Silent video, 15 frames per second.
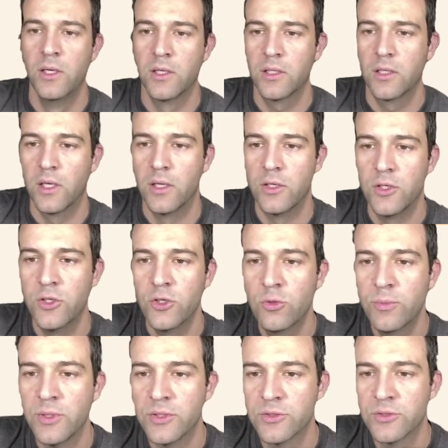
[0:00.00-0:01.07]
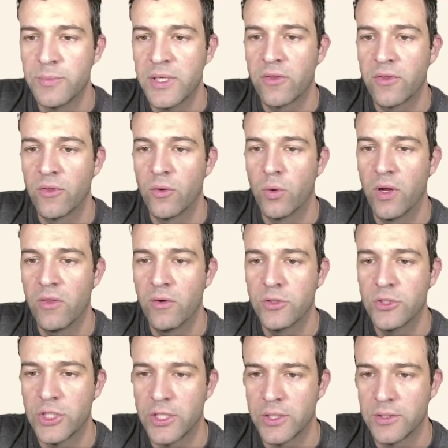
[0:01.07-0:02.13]
Can humans make the weather
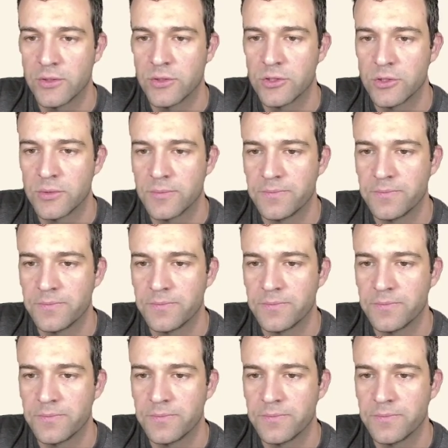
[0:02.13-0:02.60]
change?